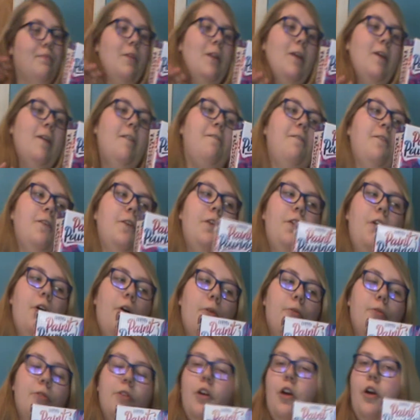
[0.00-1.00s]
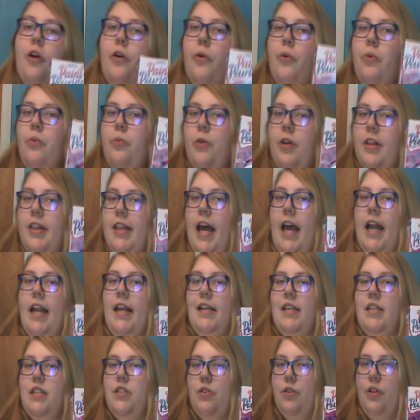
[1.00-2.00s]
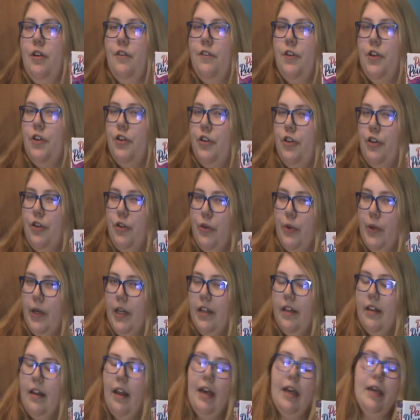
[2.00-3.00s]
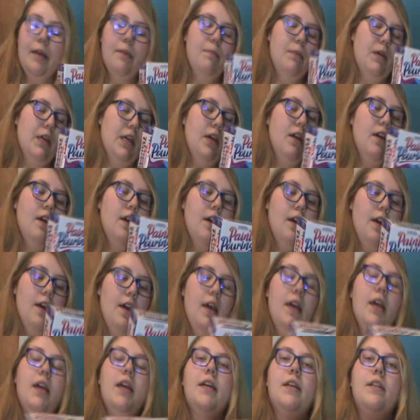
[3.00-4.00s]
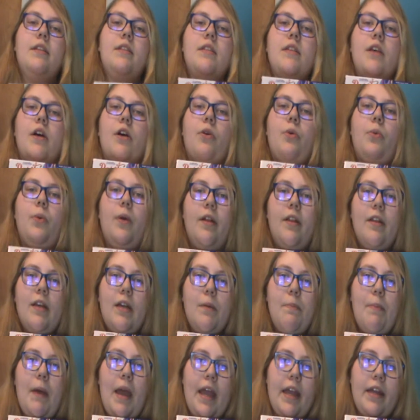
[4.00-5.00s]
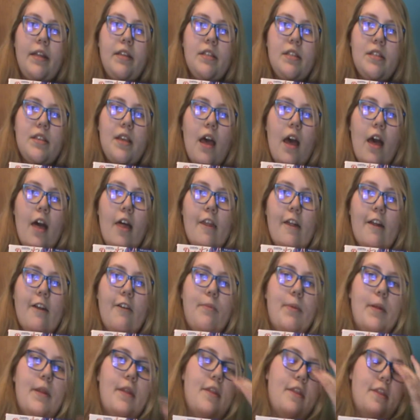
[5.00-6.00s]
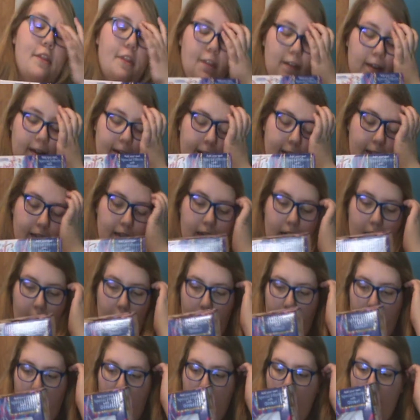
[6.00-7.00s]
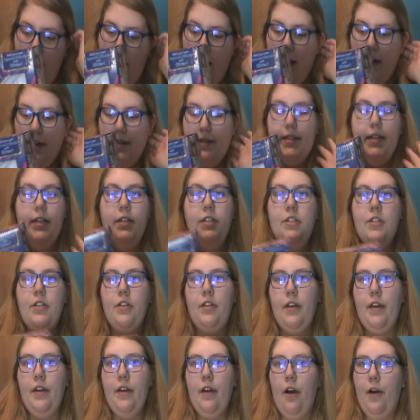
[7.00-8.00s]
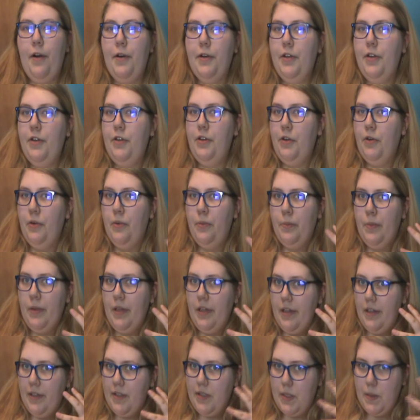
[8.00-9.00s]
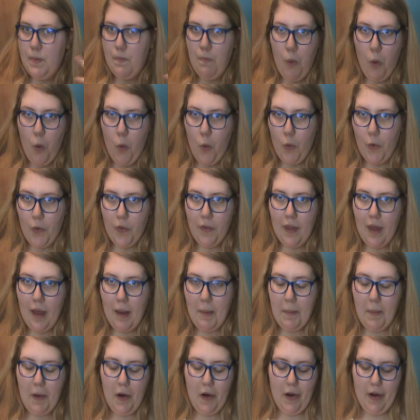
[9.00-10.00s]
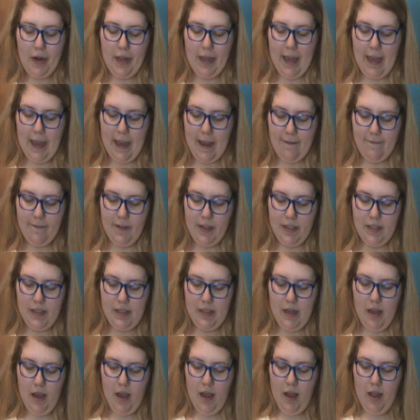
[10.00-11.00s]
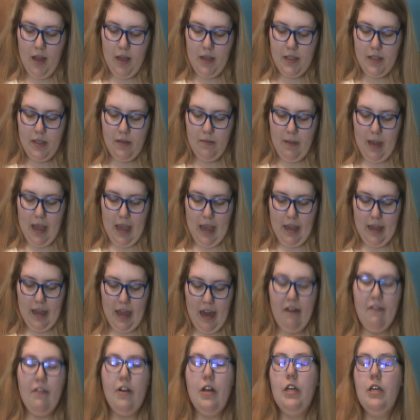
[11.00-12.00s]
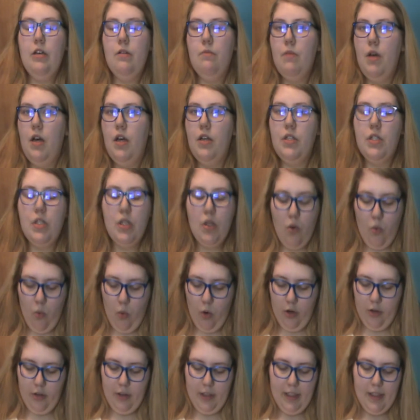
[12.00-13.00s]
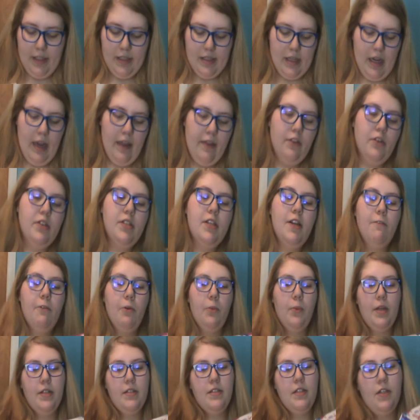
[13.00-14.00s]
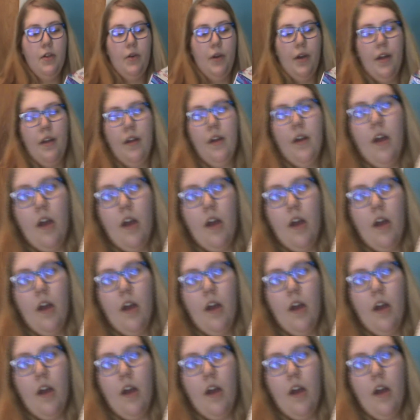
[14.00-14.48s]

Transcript: If you don't know what that is, or if you're new to it, like me, it's acrylic paints that have been thinned down, and essentially all you do is pour them on a canvas to make kind of a swirly design. There's different ways to do it,